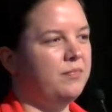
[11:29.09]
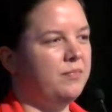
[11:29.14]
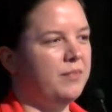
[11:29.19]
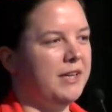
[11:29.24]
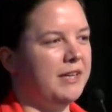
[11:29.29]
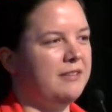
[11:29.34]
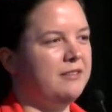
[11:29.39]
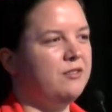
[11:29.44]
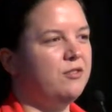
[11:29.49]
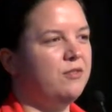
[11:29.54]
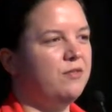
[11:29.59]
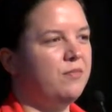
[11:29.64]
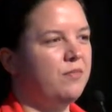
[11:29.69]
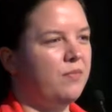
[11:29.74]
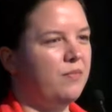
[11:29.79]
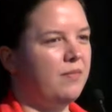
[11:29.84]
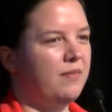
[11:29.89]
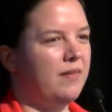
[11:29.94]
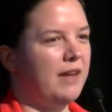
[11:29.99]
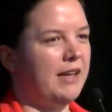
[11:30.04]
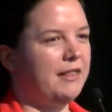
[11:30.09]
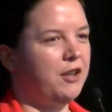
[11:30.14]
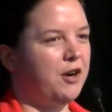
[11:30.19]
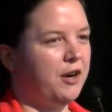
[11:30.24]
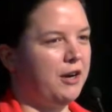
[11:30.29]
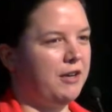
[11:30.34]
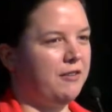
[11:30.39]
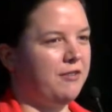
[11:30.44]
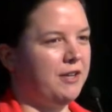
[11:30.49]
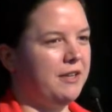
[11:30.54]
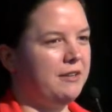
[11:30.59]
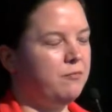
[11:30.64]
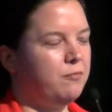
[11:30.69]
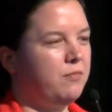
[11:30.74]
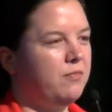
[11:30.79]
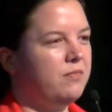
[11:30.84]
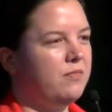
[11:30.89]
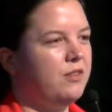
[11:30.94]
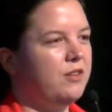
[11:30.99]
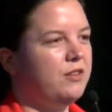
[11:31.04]
But at the heart of it,
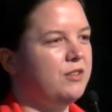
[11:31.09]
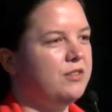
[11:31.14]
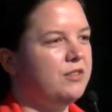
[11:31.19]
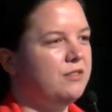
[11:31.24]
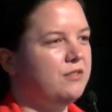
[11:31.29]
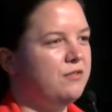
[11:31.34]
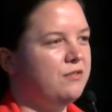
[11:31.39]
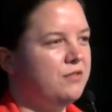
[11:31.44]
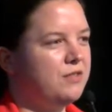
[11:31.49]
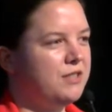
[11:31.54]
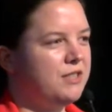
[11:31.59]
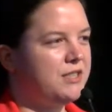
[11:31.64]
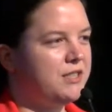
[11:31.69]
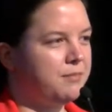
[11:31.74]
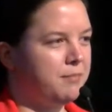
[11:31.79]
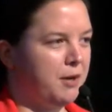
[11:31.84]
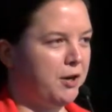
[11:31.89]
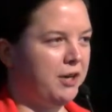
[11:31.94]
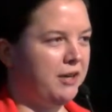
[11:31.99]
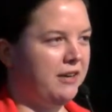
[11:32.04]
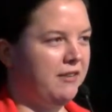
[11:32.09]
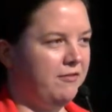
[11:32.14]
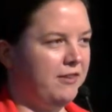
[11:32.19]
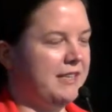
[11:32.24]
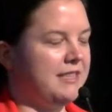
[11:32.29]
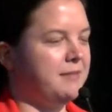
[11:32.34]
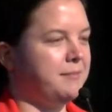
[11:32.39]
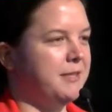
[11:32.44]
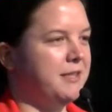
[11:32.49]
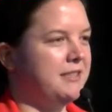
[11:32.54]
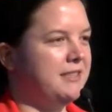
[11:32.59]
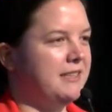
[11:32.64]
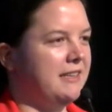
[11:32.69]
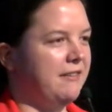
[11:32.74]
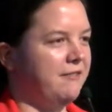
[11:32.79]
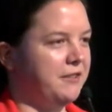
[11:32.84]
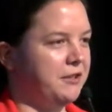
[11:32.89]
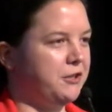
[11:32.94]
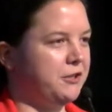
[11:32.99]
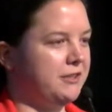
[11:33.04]
smart investments
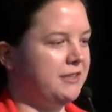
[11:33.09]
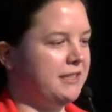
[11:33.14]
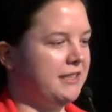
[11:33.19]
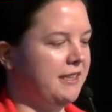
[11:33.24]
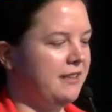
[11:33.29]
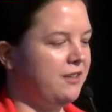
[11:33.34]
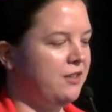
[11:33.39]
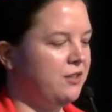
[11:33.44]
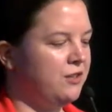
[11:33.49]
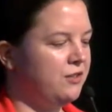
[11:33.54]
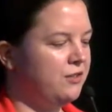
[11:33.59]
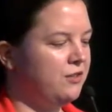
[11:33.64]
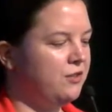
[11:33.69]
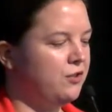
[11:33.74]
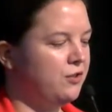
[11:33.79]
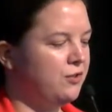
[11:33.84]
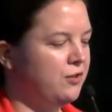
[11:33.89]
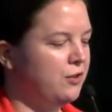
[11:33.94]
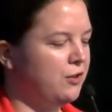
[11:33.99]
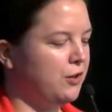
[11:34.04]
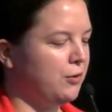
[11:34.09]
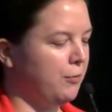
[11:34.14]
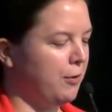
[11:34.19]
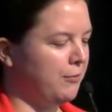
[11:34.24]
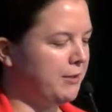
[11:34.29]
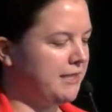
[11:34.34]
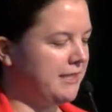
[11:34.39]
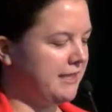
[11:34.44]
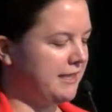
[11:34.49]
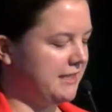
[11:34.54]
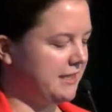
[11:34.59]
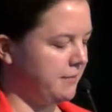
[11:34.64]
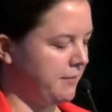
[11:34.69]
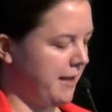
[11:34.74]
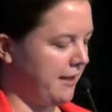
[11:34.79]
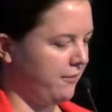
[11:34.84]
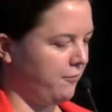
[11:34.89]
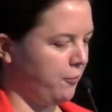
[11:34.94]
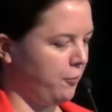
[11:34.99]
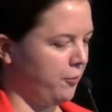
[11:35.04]
and efficiency are what we see as the
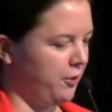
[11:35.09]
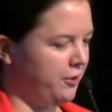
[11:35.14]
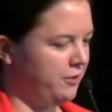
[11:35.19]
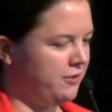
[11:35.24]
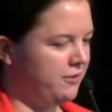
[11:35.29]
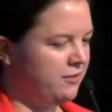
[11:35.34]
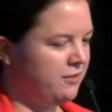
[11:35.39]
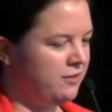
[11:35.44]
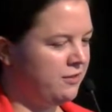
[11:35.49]
path forward.